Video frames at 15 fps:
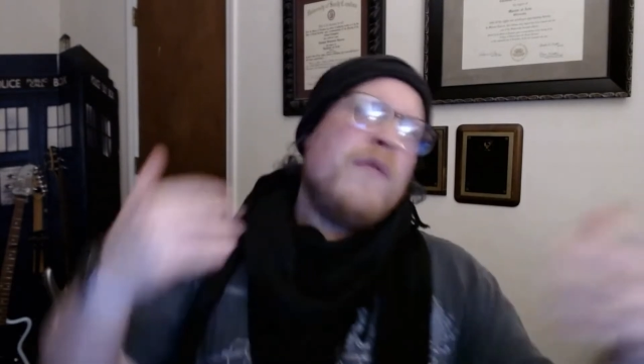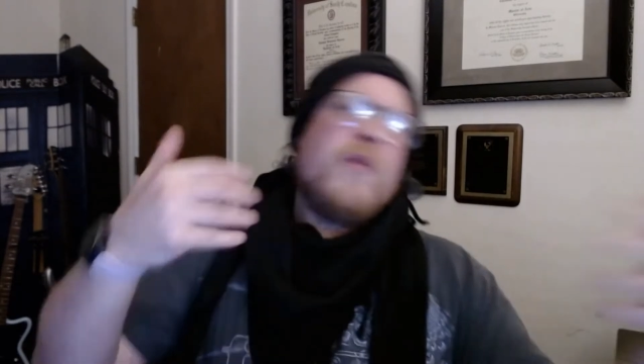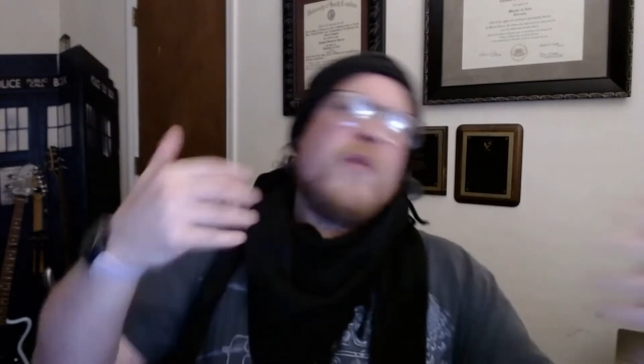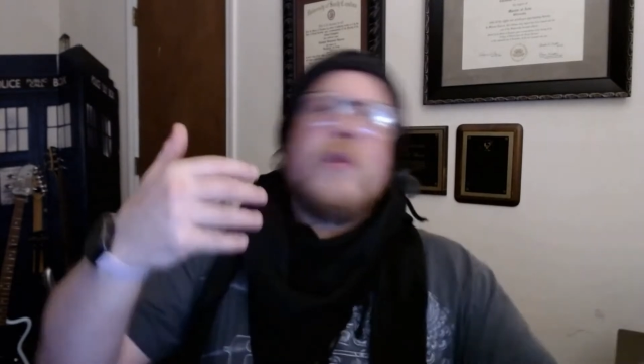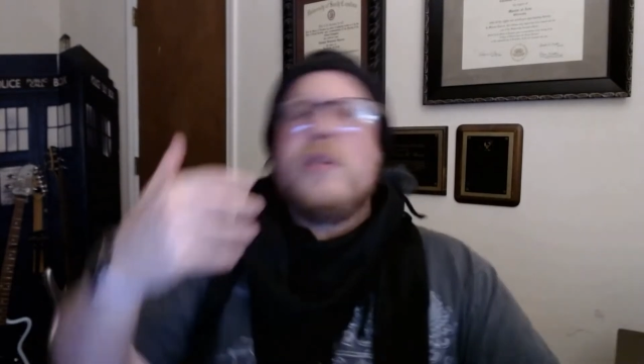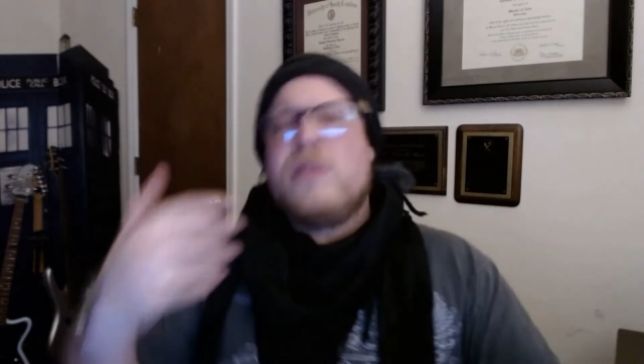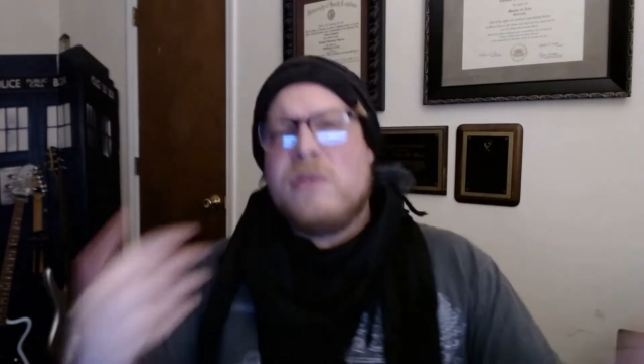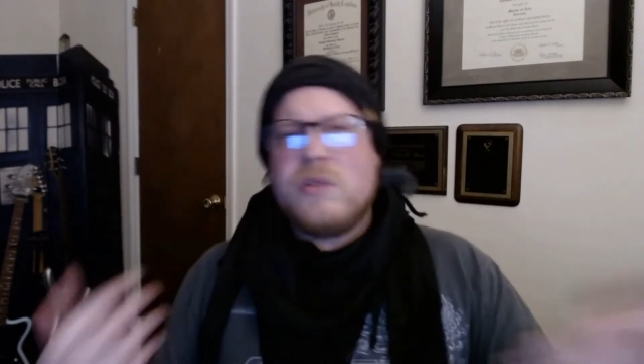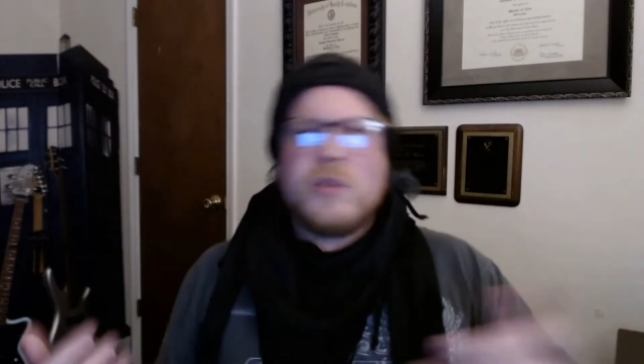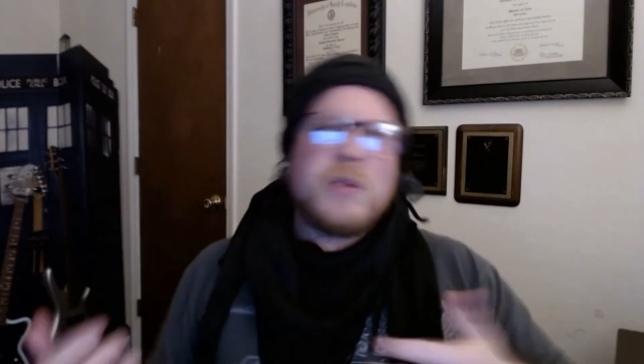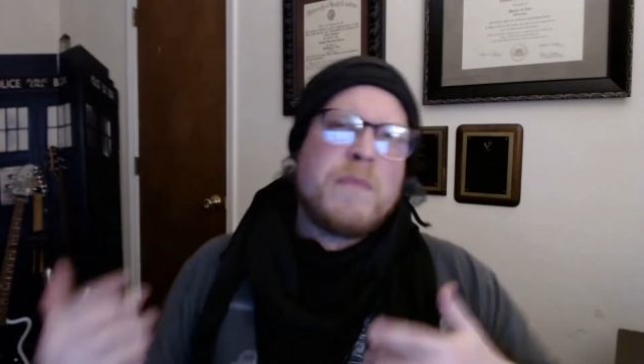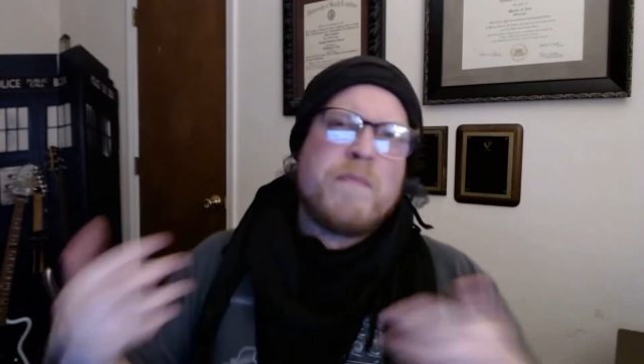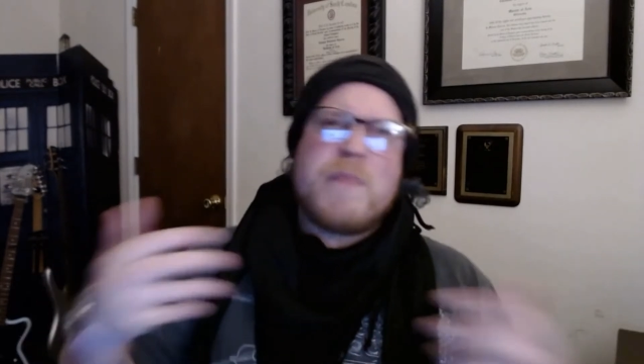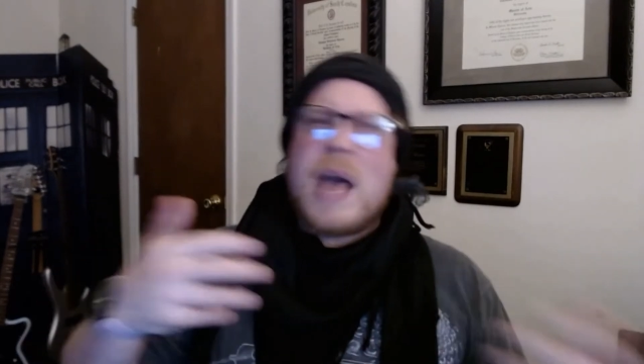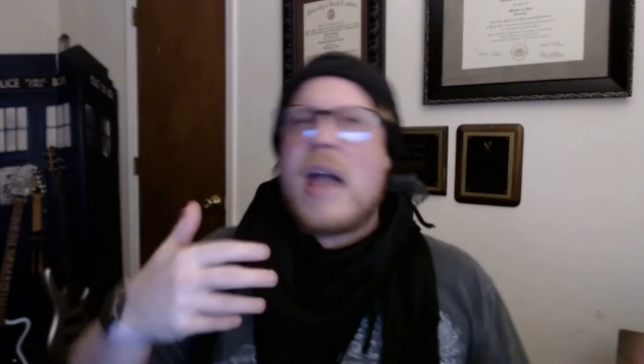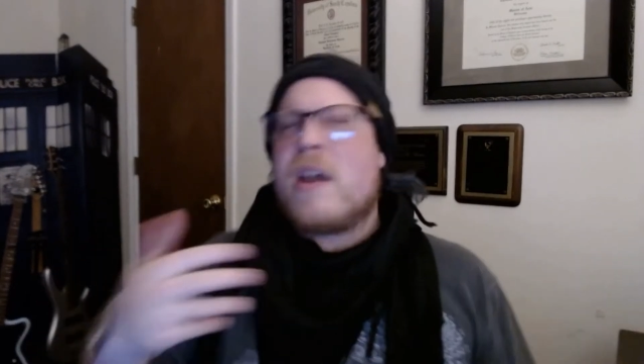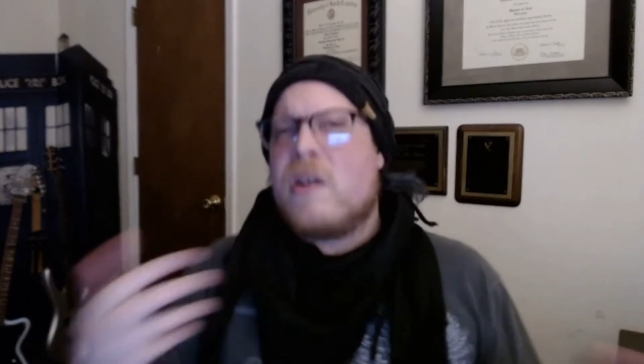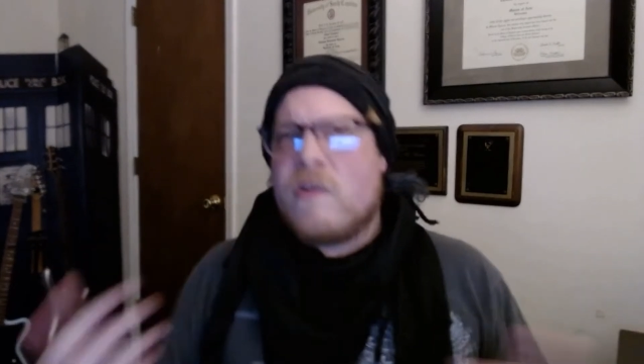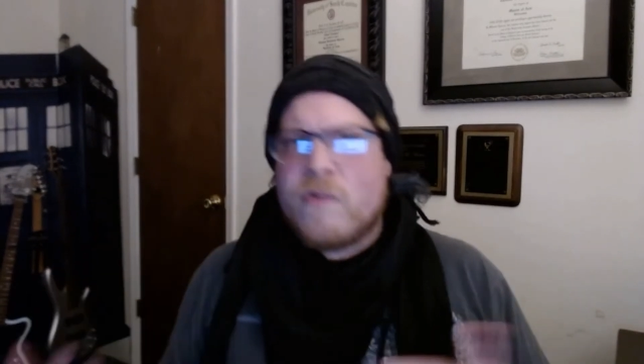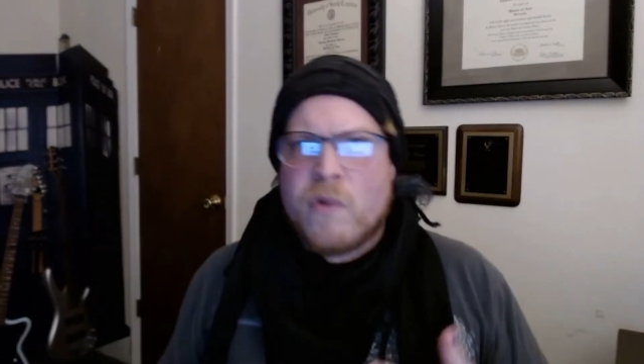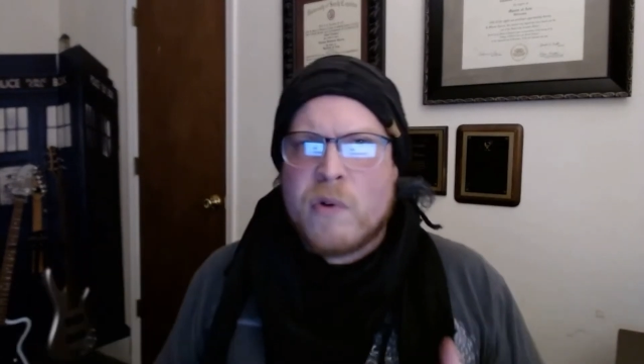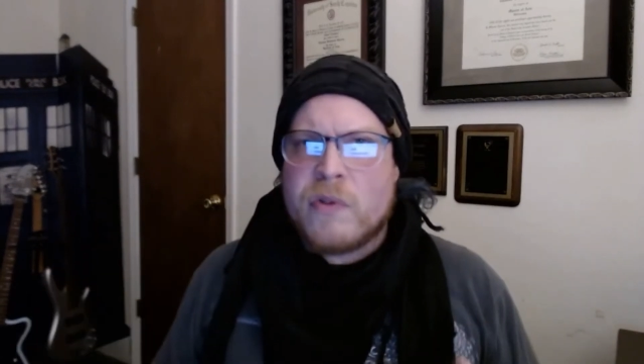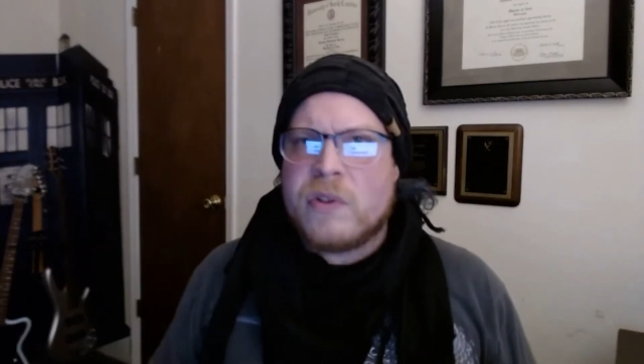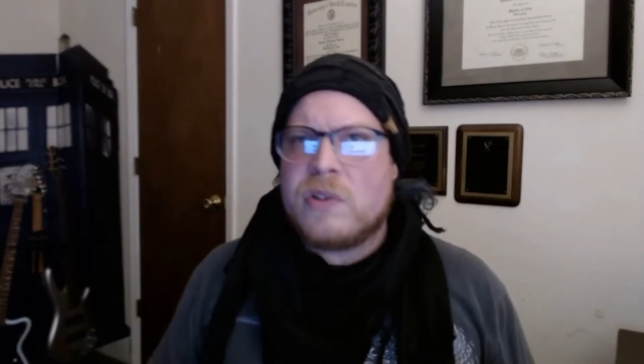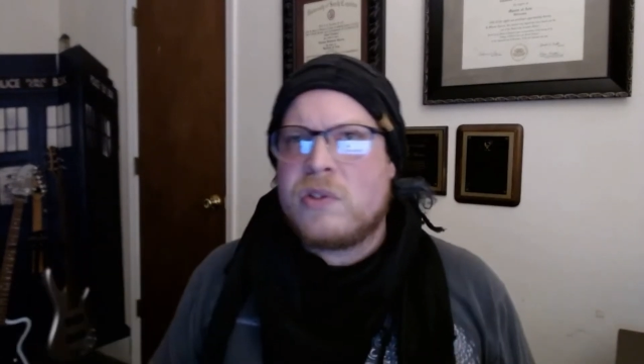Of course, there's some back and forth